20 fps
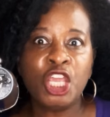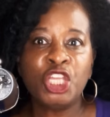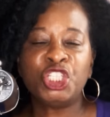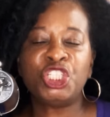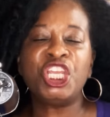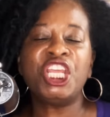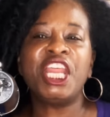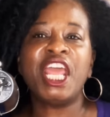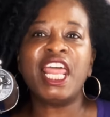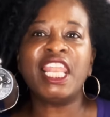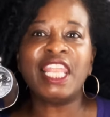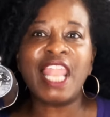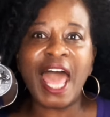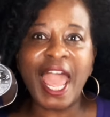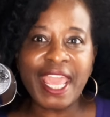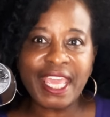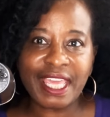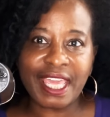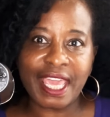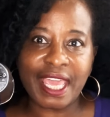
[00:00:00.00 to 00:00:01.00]
she didn't
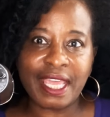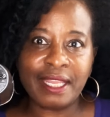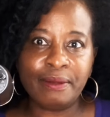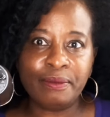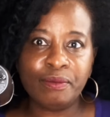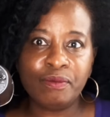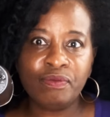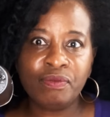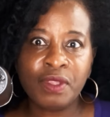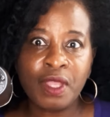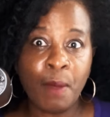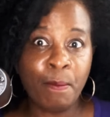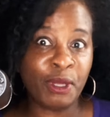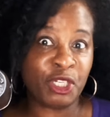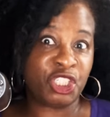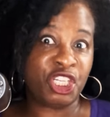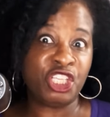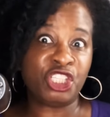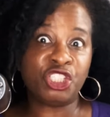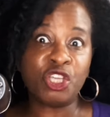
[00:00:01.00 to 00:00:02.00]
like it,
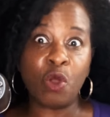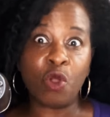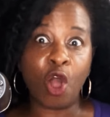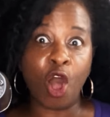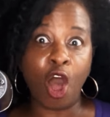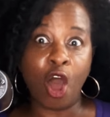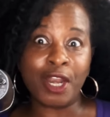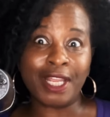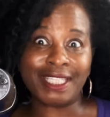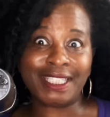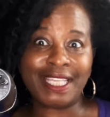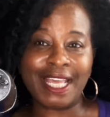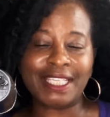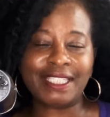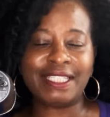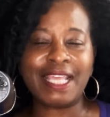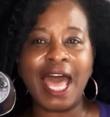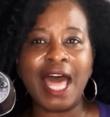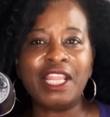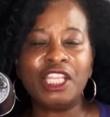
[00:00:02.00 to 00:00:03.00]
but she's so-called a
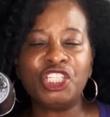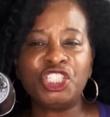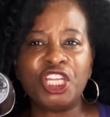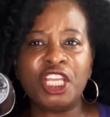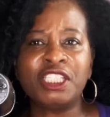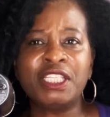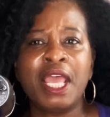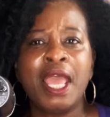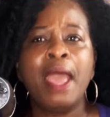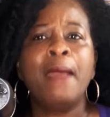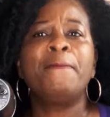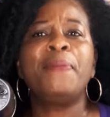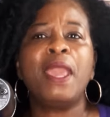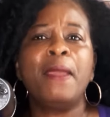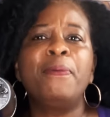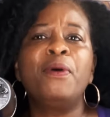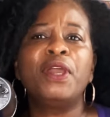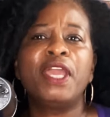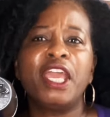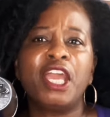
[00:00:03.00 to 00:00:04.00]
sexologist.
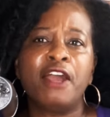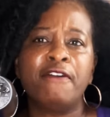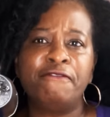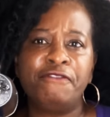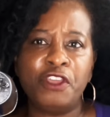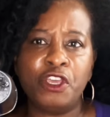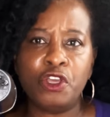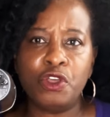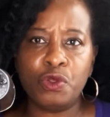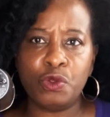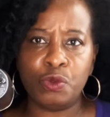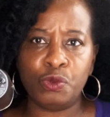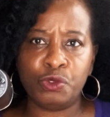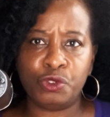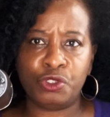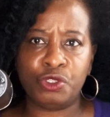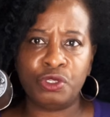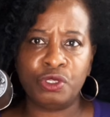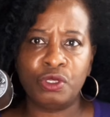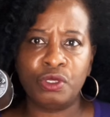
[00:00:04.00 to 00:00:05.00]
People get
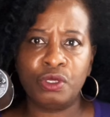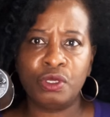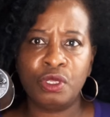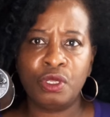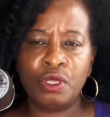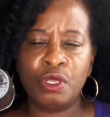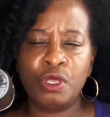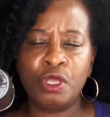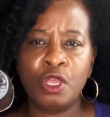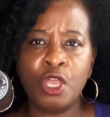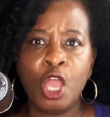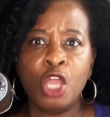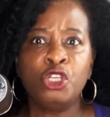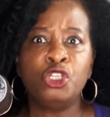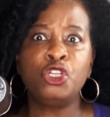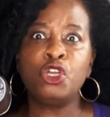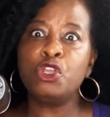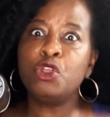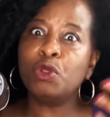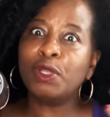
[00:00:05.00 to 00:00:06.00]
confused.
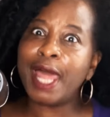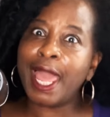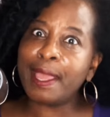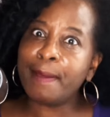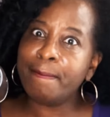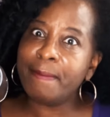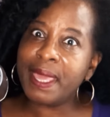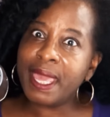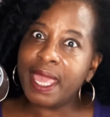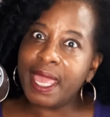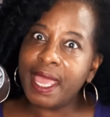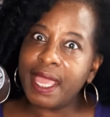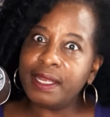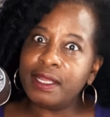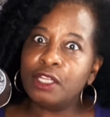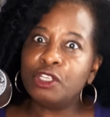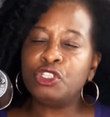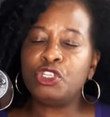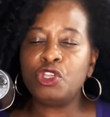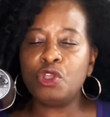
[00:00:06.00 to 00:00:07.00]
Do you like
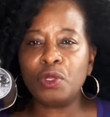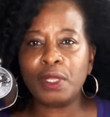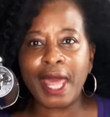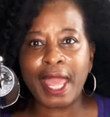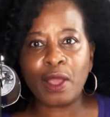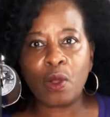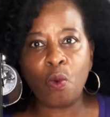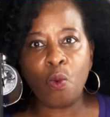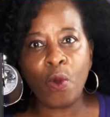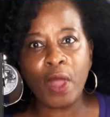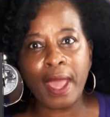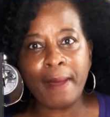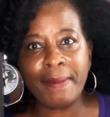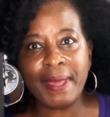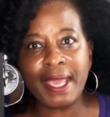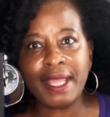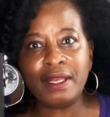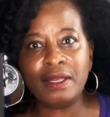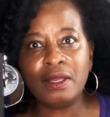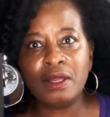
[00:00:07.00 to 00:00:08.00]
men? Do you like
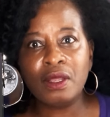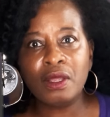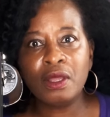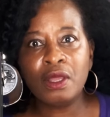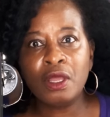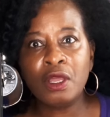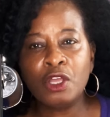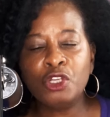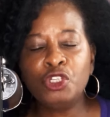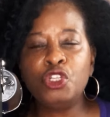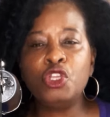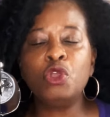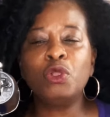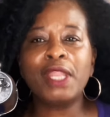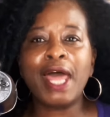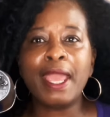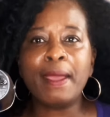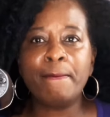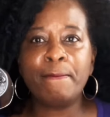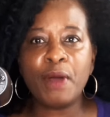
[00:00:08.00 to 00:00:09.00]
women? Do you
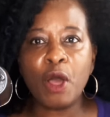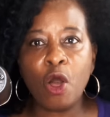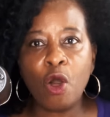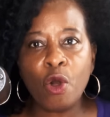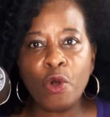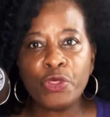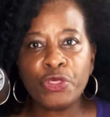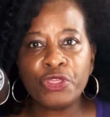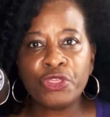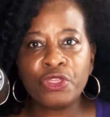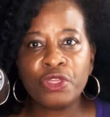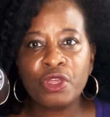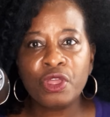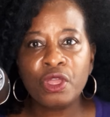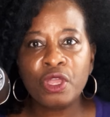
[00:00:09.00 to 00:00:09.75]
like both?